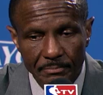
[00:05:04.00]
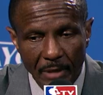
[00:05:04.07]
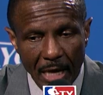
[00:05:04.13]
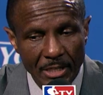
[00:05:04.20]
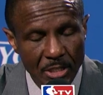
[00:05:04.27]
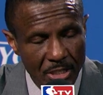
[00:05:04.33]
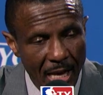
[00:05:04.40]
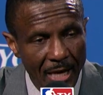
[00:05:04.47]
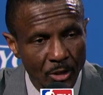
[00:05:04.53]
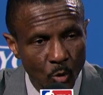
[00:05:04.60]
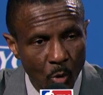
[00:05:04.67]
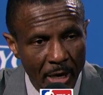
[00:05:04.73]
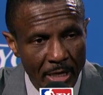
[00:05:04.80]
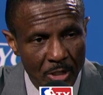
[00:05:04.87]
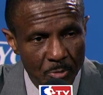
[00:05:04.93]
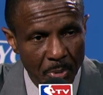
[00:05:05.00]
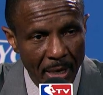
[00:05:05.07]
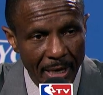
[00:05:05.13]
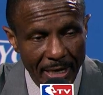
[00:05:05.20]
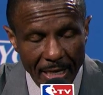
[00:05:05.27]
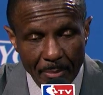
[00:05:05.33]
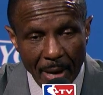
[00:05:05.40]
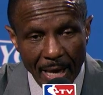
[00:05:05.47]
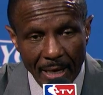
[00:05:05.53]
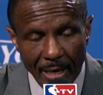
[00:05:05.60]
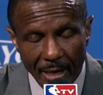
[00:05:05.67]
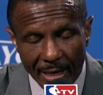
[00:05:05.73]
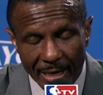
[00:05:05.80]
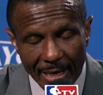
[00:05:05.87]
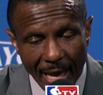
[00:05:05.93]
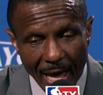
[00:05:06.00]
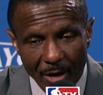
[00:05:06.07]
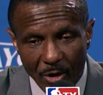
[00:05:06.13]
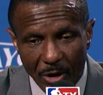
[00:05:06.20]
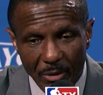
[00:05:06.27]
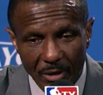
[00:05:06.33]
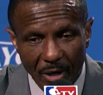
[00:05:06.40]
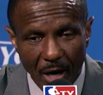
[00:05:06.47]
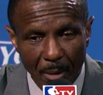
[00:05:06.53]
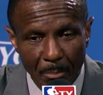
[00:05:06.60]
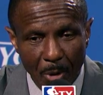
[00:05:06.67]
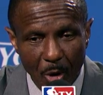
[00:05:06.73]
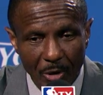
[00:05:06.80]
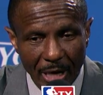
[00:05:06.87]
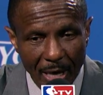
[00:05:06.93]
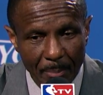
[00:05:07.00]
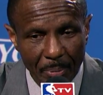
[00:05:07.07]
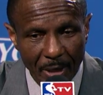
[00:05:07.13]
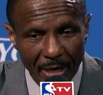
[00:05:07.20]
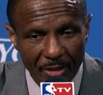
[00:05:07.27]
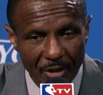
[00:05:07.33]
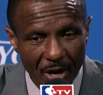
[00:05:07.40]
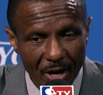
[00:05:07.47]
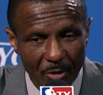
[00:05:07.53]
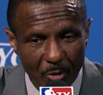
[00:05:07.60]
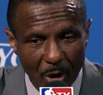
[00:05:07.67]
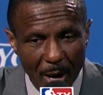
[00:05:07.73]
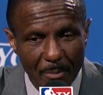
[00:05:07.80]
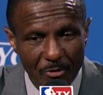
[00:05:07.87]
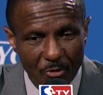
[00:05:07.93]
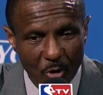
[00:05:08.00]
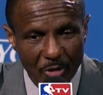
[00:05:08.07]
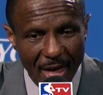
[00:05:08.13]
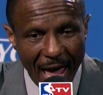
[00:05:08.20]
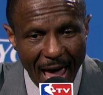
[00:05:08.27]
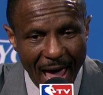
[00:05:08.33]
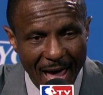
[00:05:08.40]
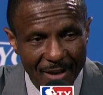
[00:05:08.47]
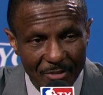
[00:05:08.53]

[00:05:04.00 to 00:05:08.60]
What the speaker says: I just like the way he's playing. He made he had a bonehead play there right before the half.